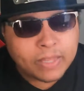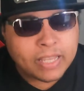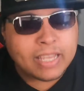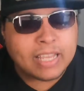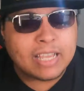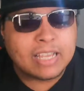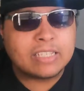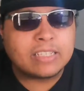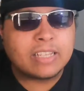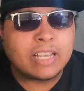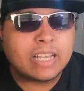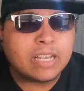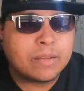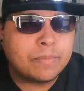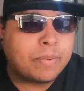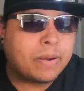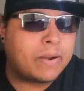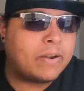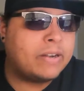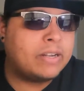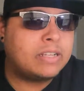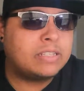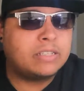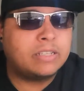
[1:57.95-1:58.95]
it's like
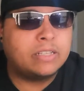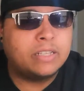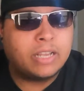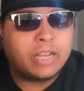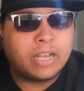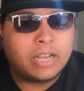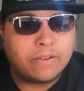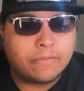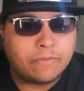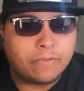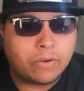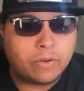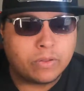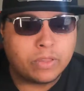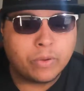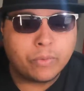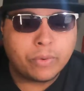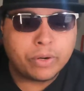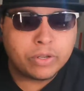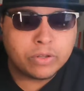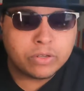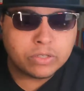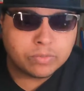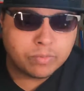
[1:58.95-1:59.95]
comparing it to the iPhone. They
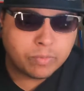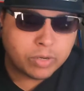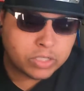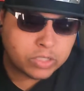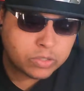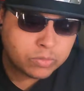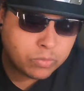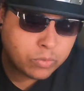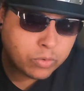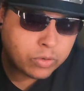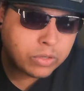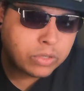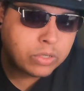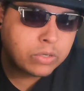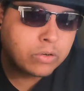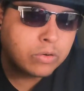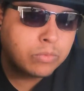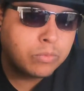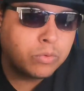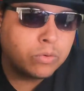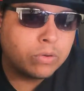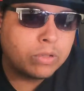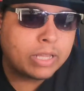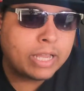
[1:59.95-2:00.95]
want to use much more
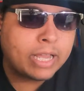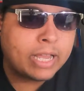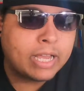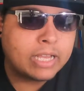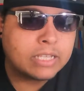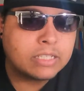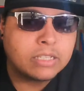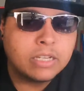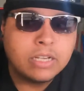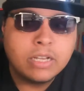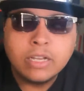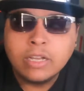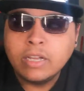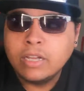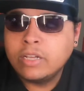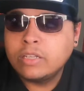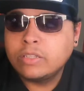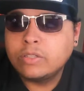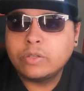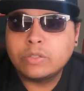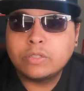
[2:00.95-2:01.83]
durable glass to